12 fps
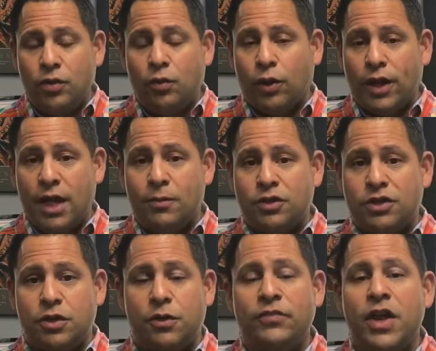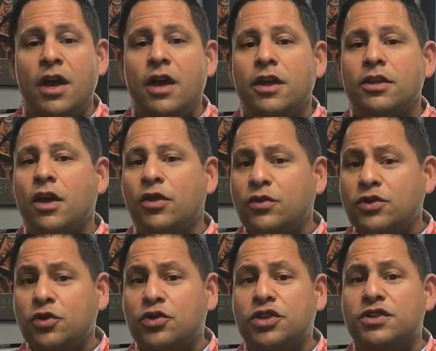you weren't able to. Now, those
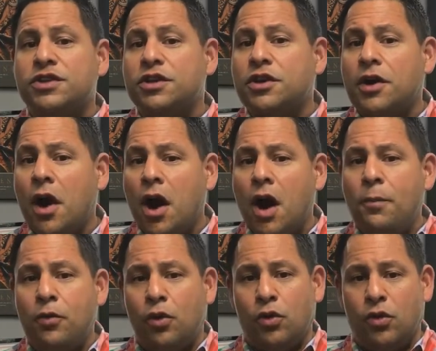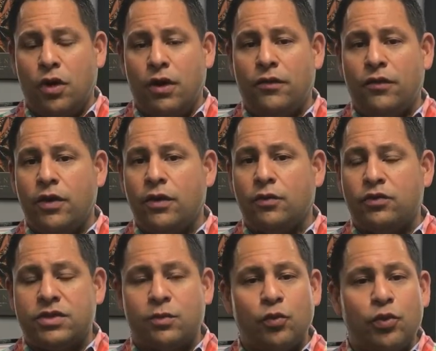are just a couple of
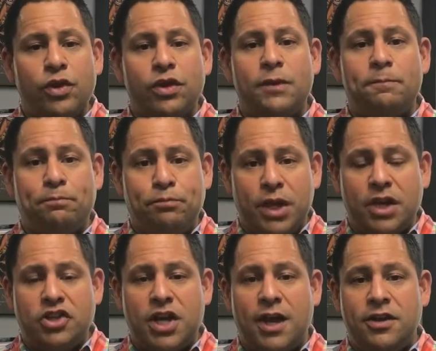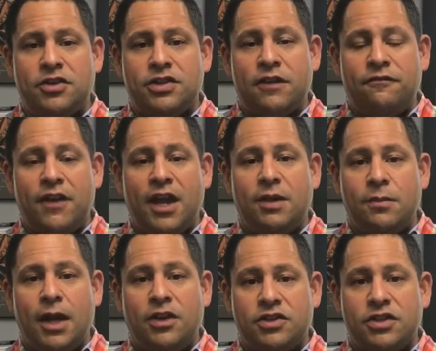some really big changes that Fannie
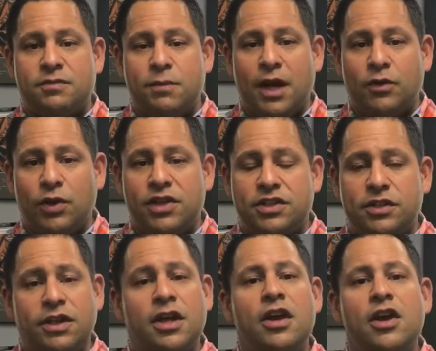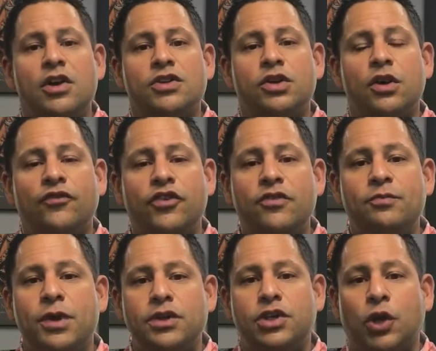Mae just made recently. So if you've
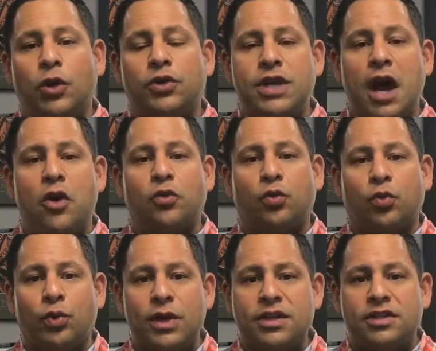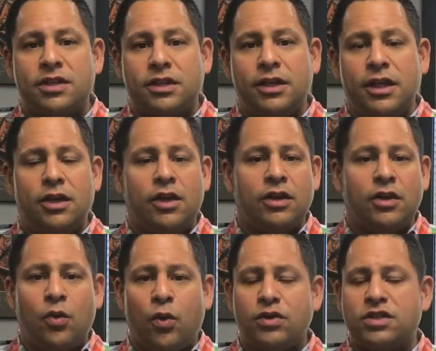been turned down recently in the
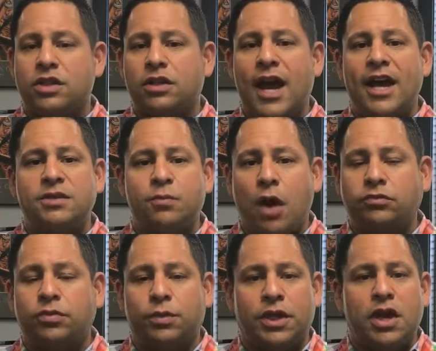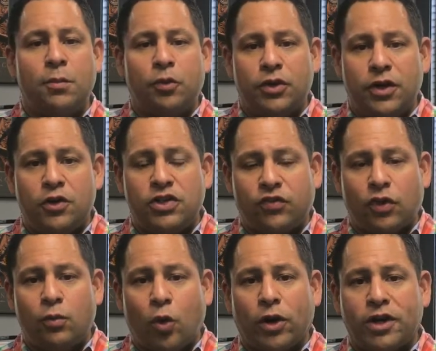course of the last probably couple of years for
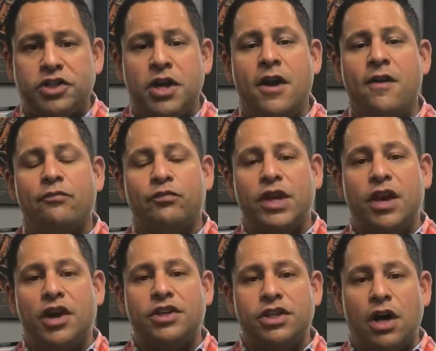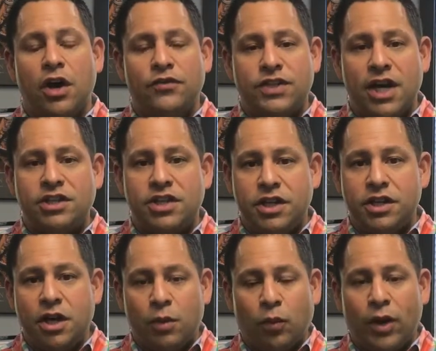a mortgage because of debt to
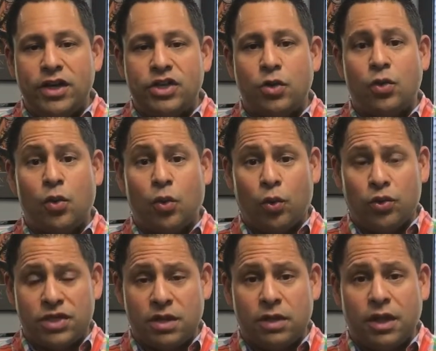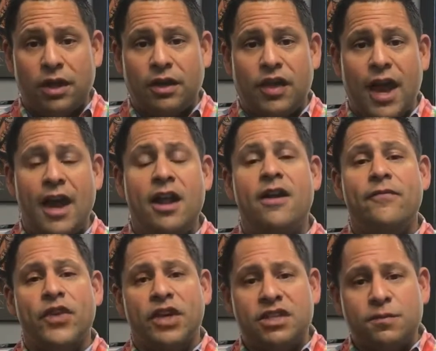income ratio or something like that,
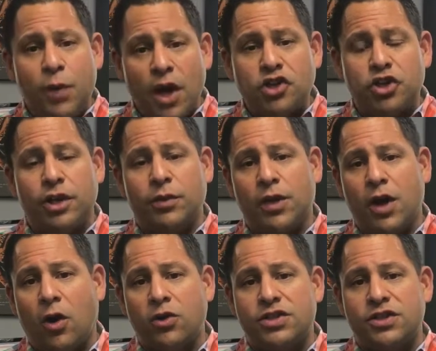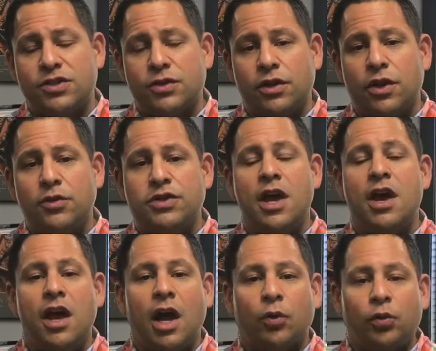especially in regards to student loans,
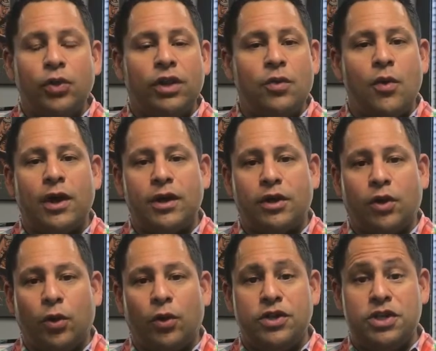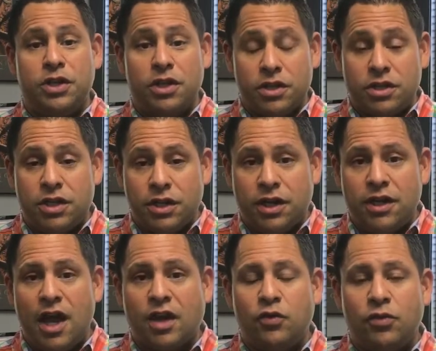I really want to encourage you to
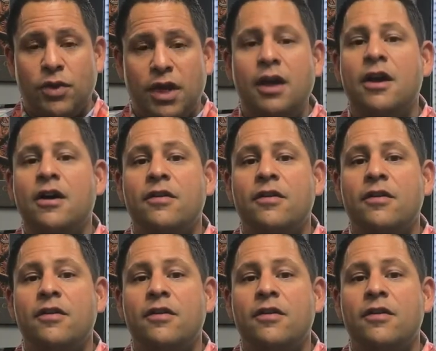connect with me